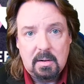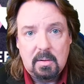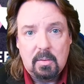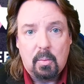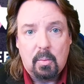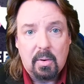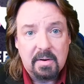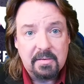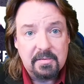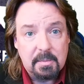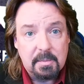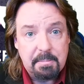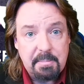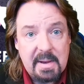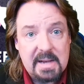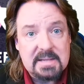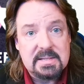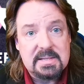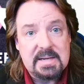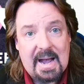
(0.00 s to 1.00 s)
One of the
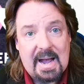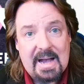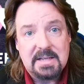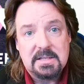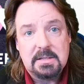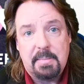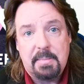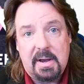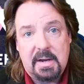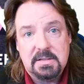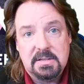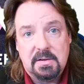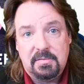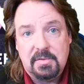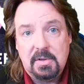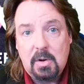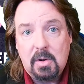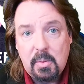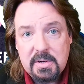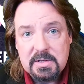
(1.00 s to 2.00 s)
best aspects of
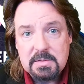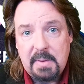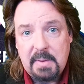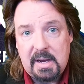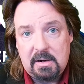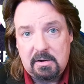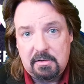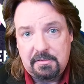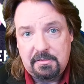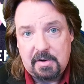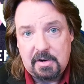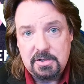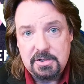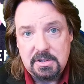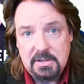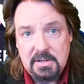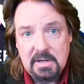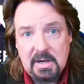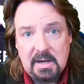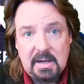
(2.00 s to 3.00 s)
the QuizMaker
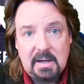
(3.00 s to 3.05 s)
function